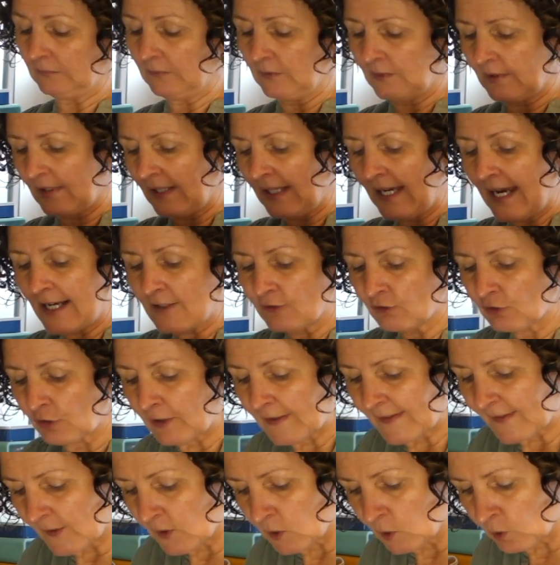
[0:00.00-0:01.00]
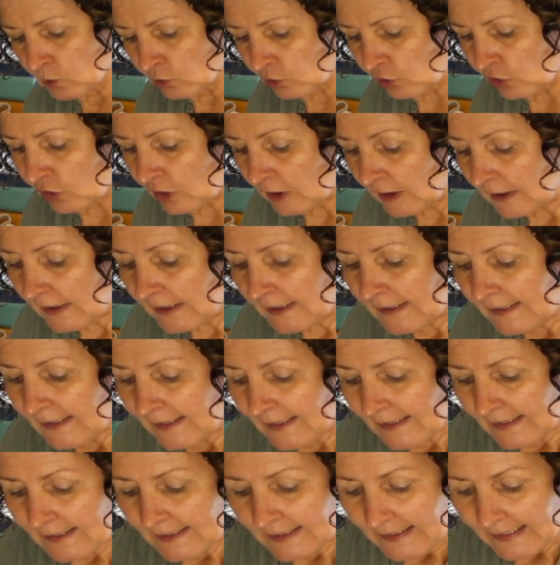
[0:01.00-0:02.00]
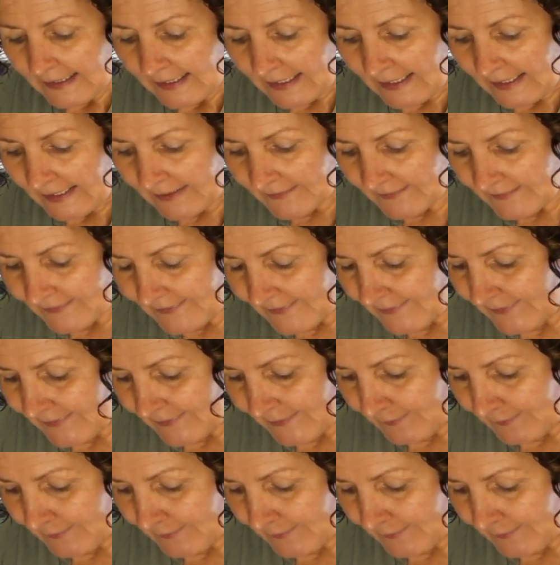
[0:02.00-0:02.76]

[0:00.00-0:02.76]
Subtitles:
the end result. It's